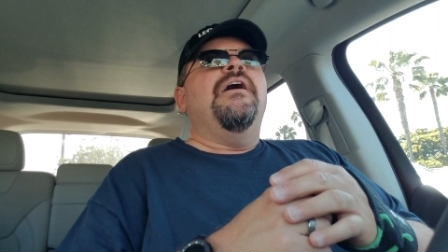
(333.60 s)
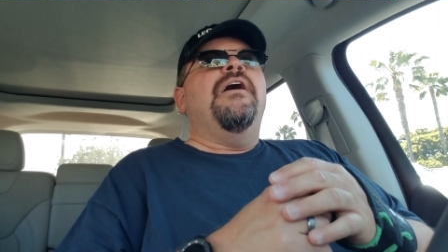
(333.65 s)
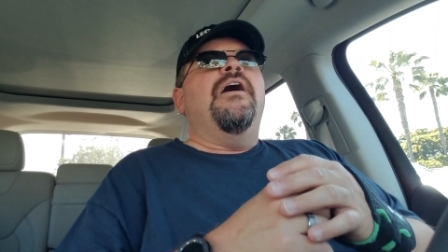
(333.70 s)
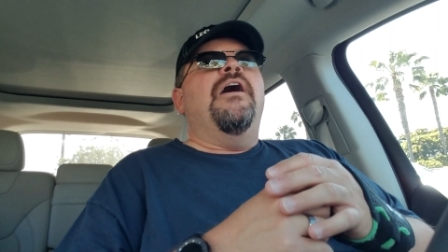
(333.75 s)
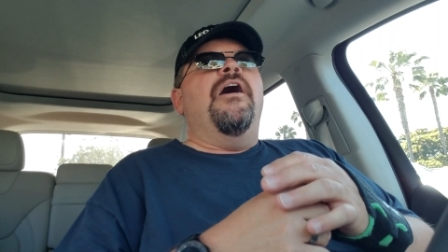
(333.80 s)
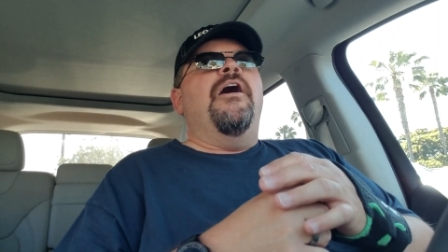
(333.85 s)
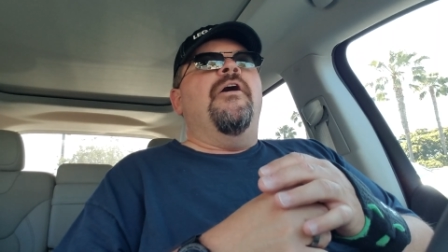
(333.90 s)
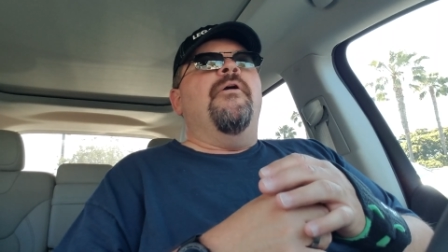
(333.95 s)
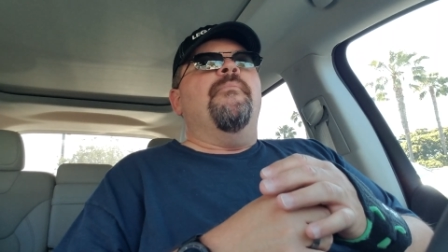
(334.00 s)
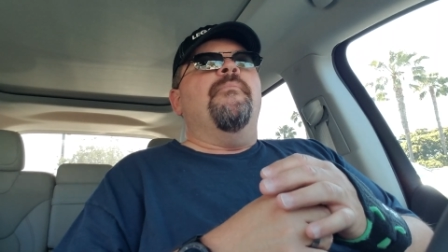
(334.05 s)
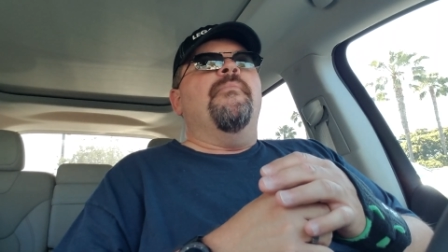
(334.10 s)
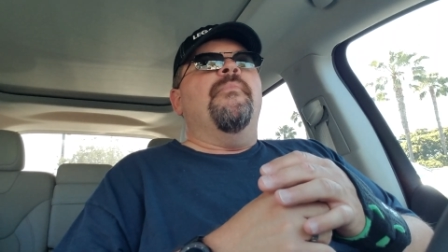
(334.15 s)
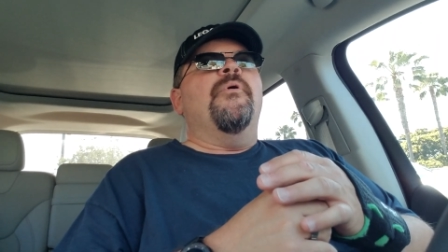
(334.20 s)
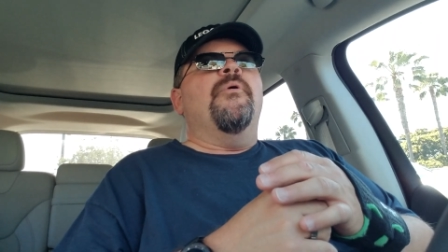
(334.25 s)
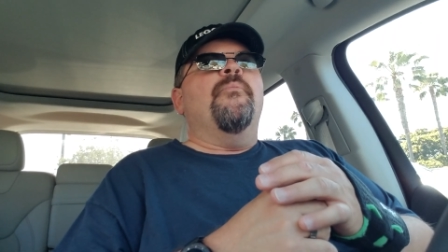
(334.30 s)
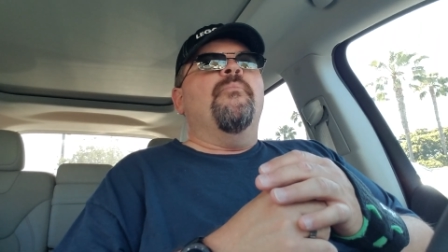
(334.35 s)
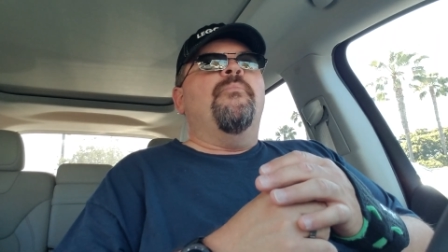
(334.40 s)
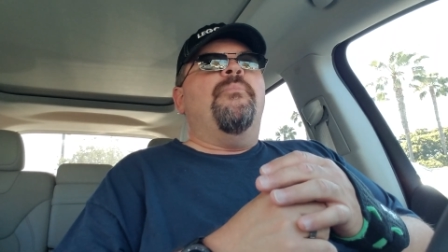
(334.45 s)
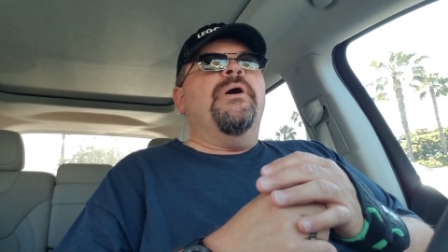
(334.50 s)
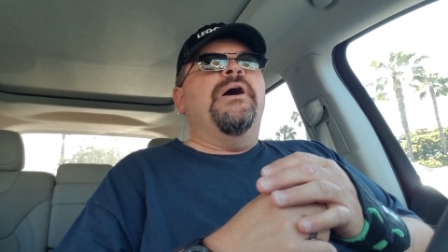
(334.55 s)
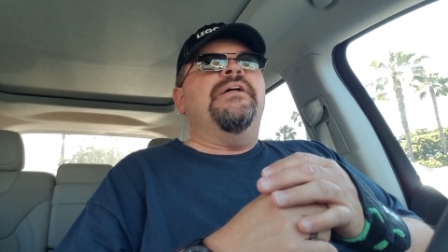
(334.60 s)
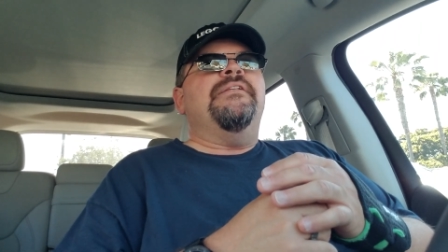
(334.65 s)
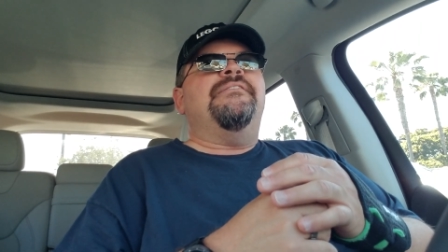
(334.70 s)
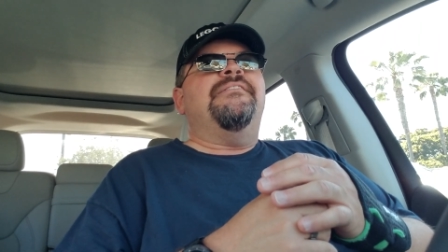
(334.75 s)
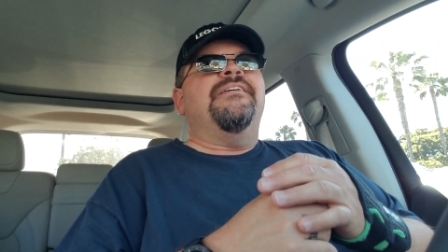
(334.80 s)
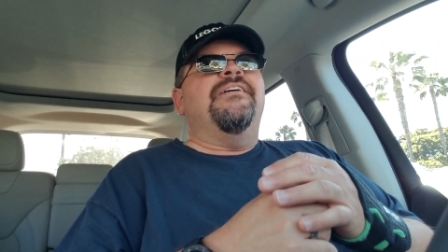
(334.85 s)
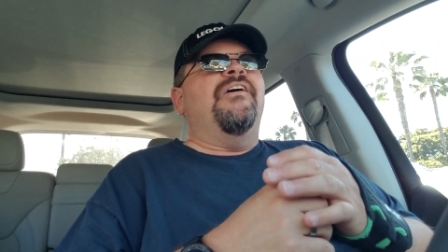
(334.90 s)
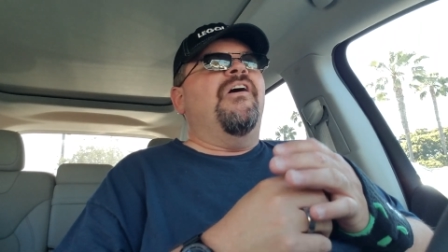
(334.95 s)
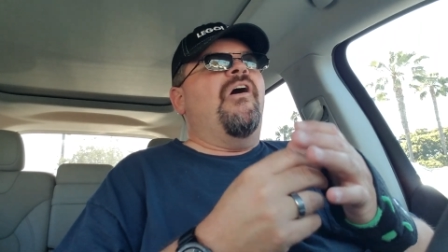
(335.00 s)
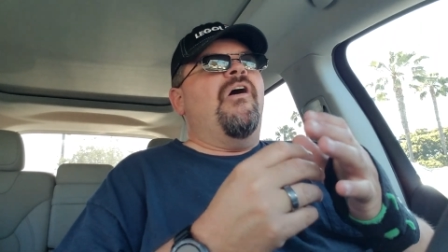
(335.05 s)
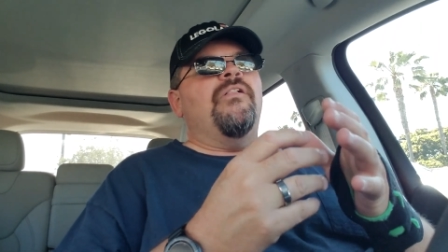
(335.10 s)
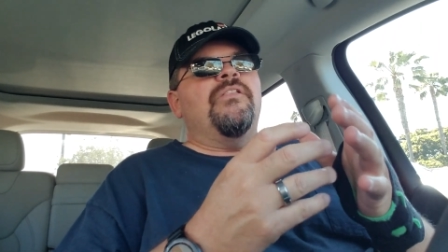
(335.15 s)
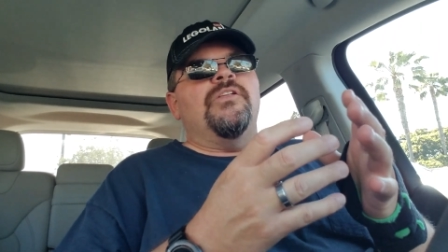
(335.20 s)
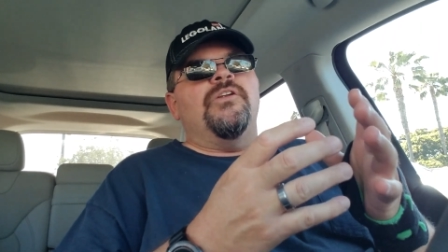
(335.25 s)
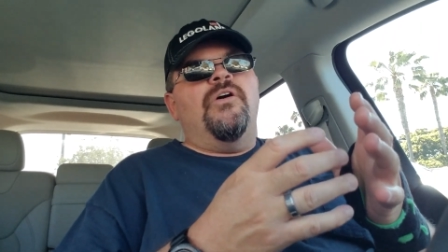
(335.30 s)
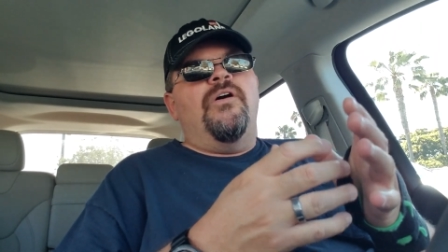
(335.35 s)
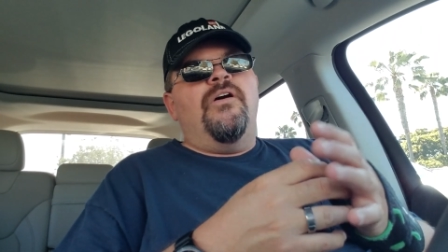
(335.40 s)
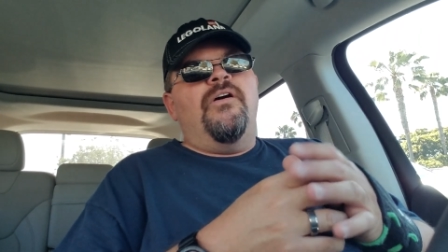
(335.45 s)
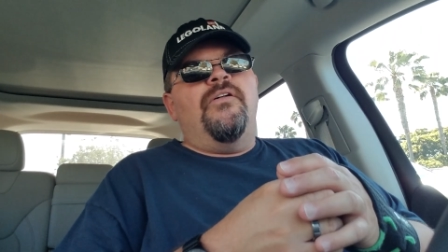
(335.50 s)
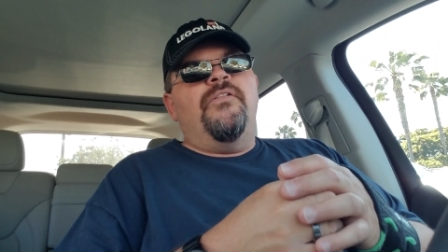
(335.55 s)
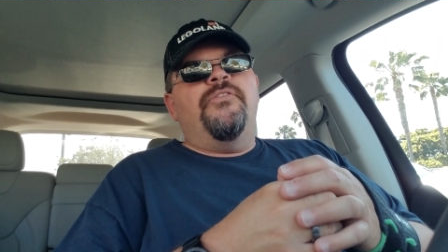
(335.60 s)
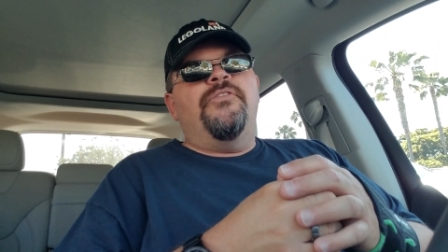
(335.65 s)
Um, but all in all,